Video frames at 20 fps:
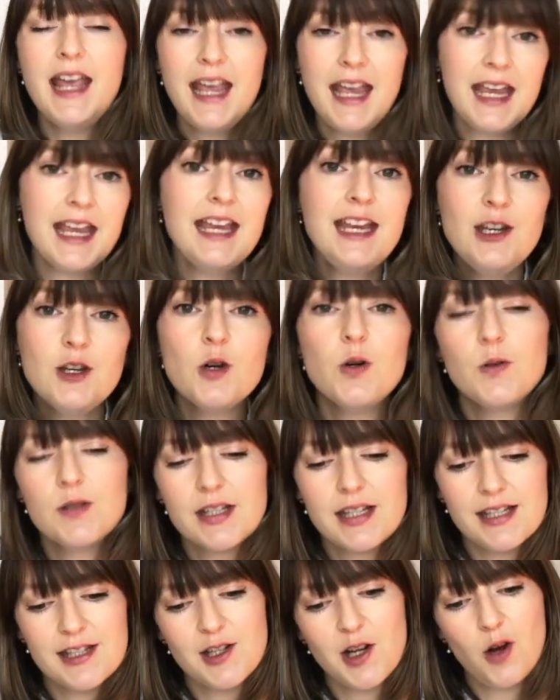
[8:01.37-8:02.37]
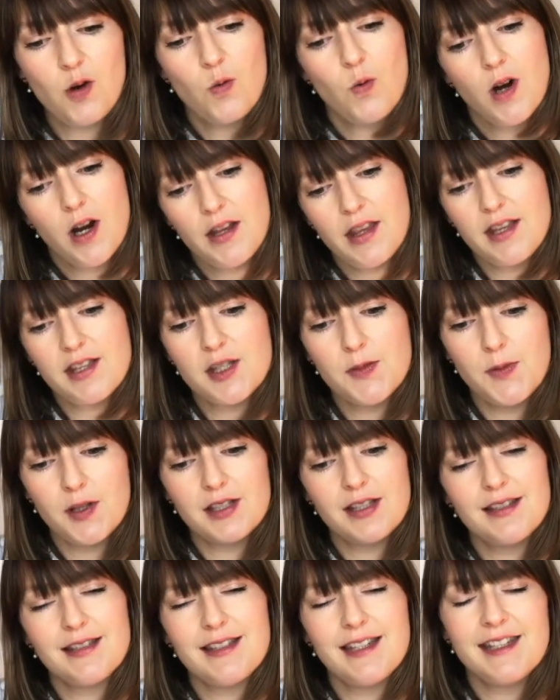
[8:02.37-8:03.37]
He knows he's not worthy so
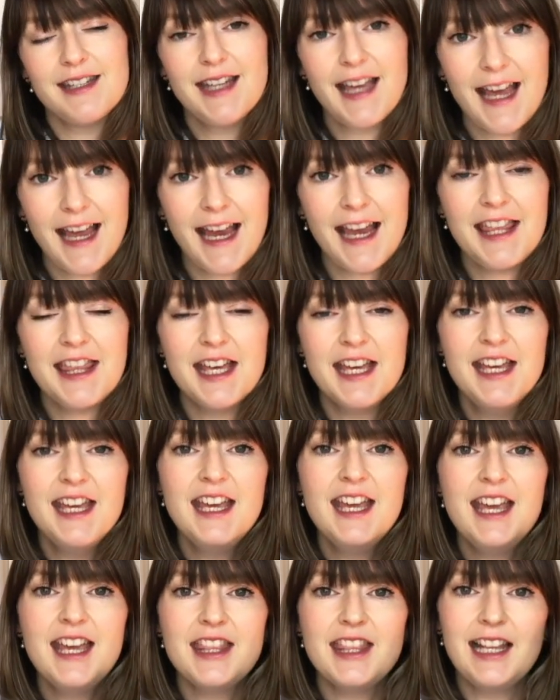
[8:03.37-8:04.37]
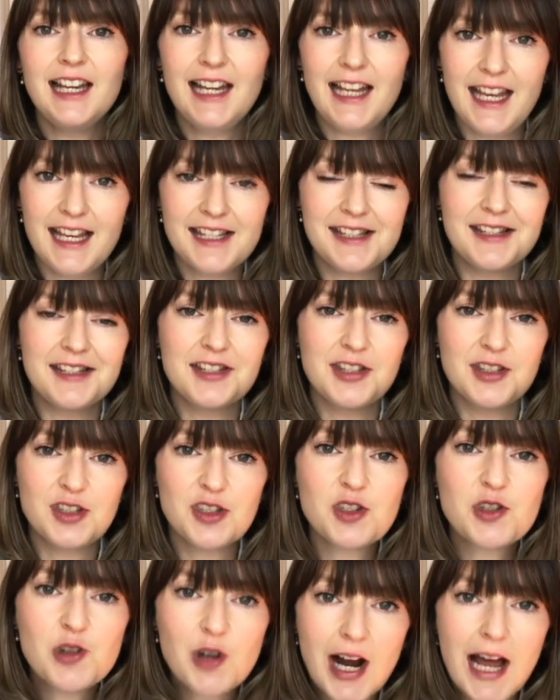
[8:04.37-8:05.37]
much as to tie the laces, the
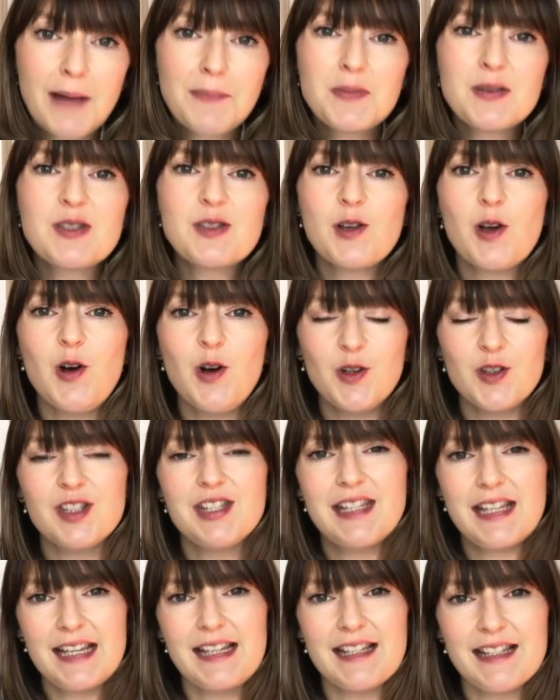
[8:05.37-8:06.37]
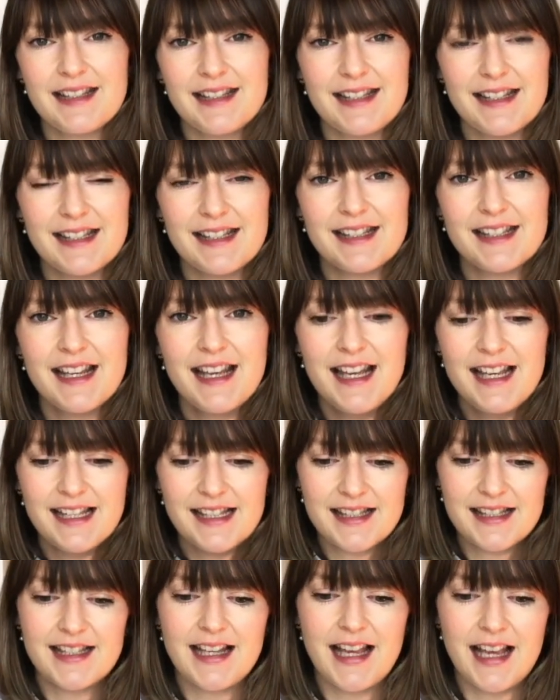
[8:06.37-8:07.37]
straps on Jesus's
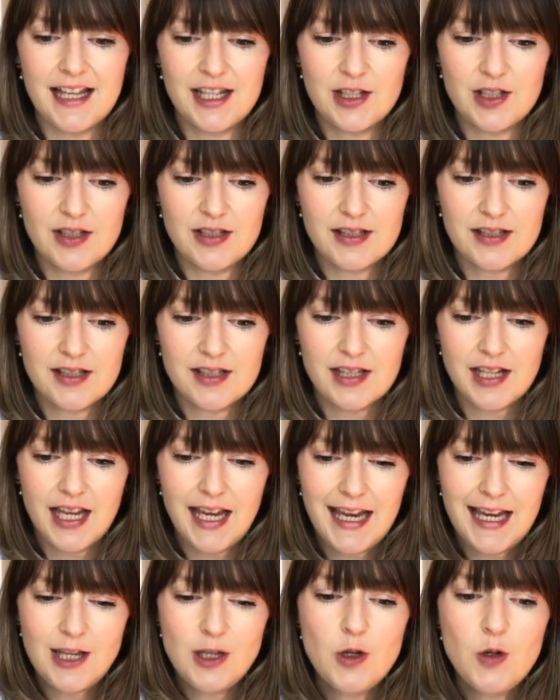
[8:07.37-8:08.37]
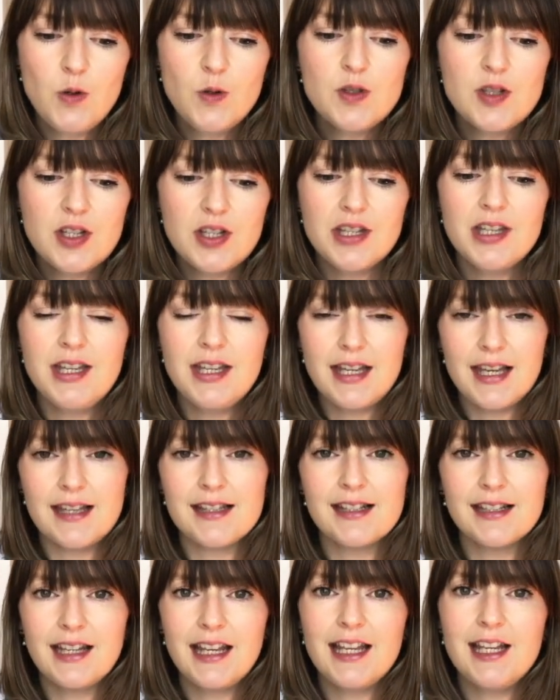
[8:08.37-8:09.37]
sandals. He knows who he
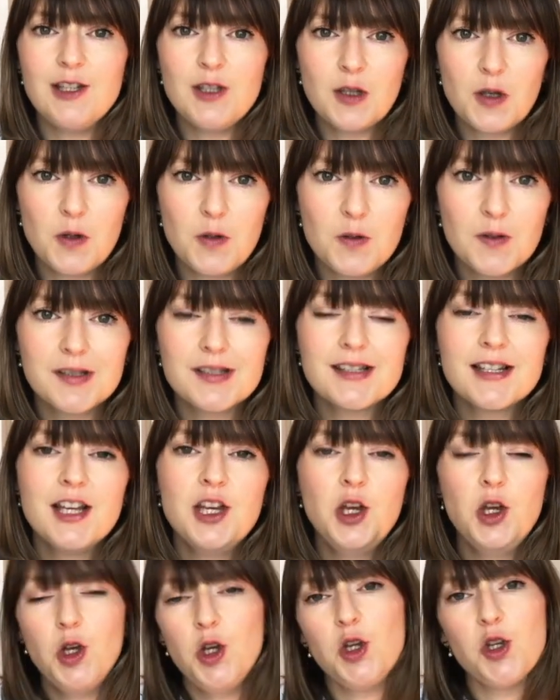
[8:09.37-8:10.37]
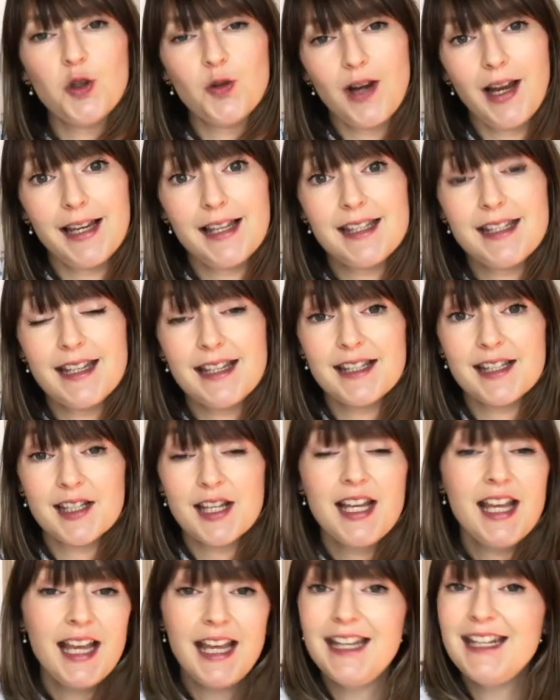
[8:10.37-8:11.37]
is and he knows who Christ is.
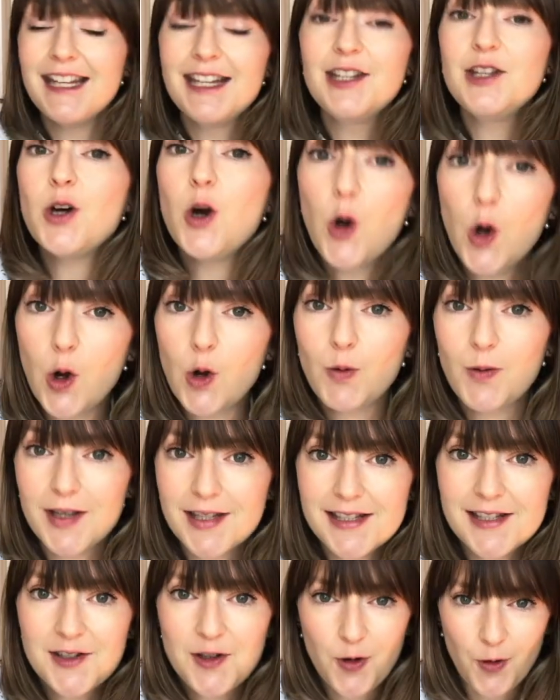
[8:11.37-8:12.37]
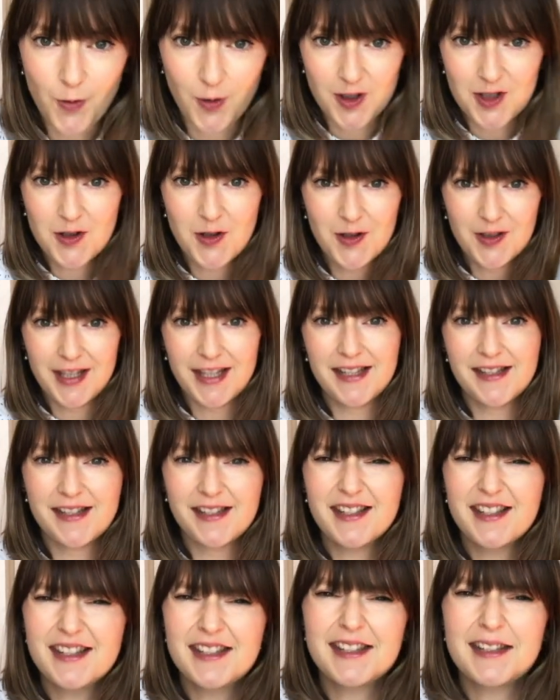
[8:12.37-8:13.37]
He didn't always know, we're told this.
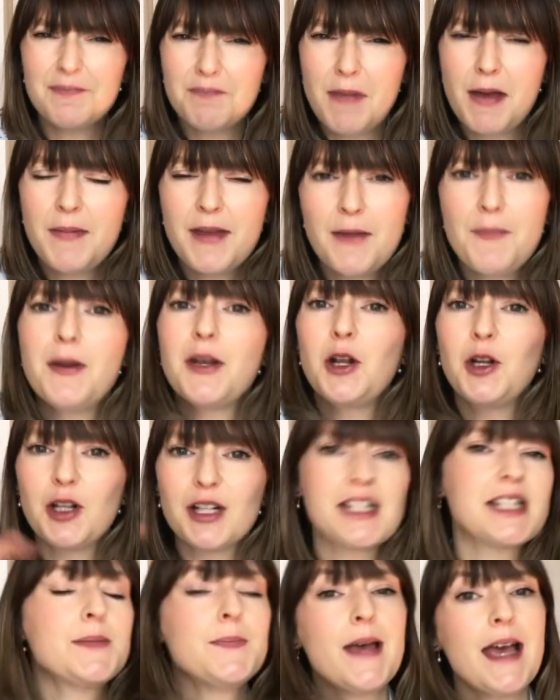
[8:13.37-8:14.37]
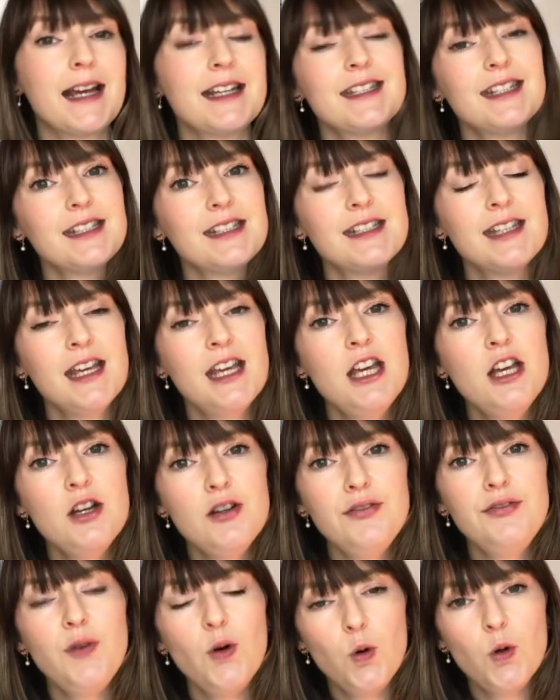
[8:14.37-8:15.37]
This is maybe a bit unexpected
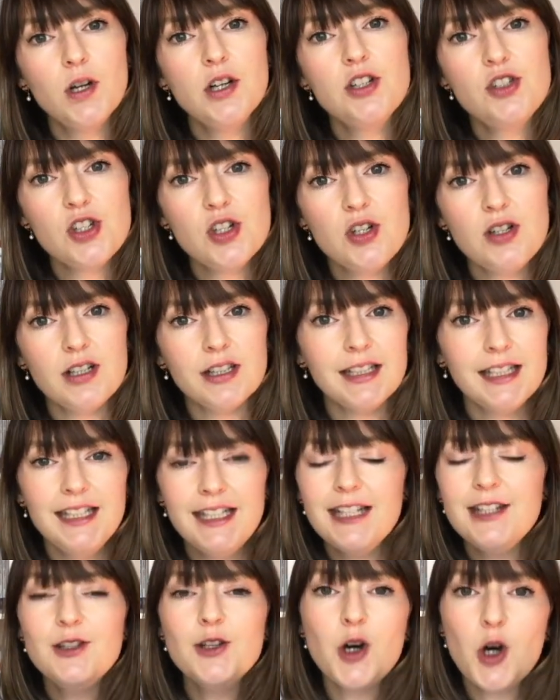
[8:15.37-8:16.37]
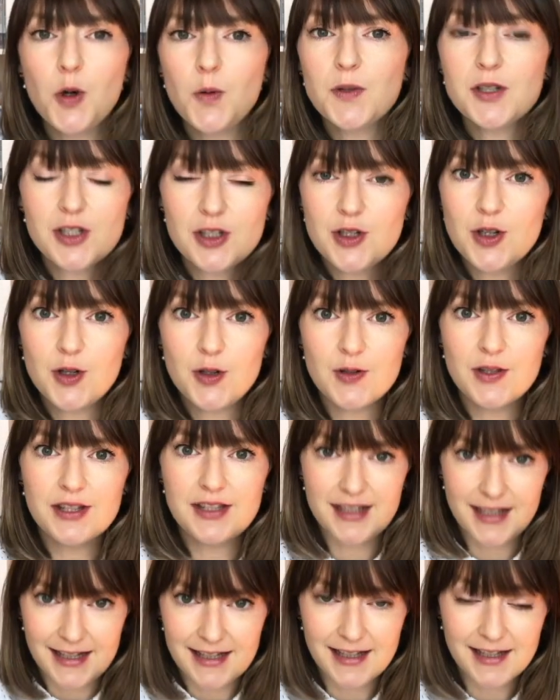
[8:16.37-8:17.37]
for John. He didn't always know that
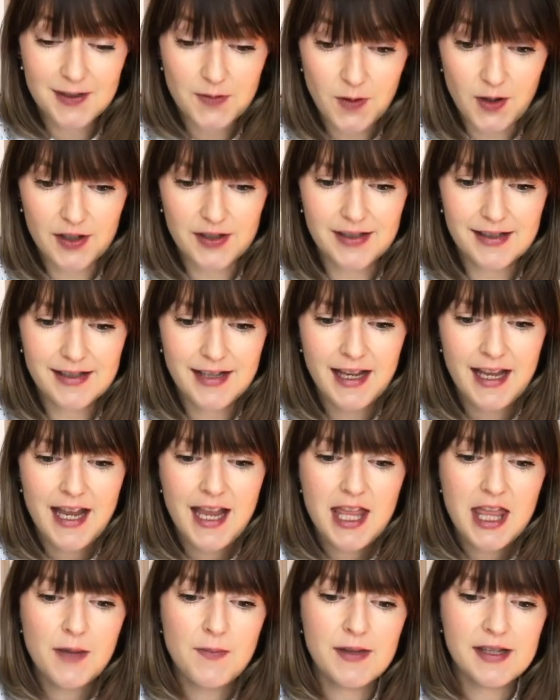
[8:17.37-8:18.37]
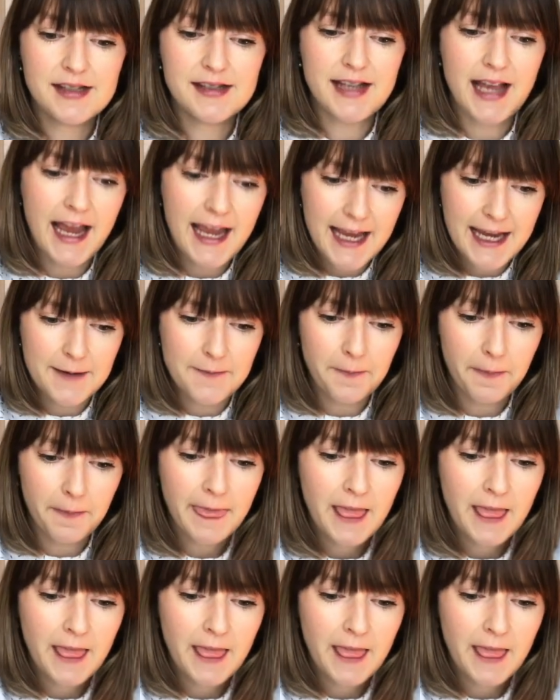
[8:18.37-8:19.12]
Jesus was the Messiah.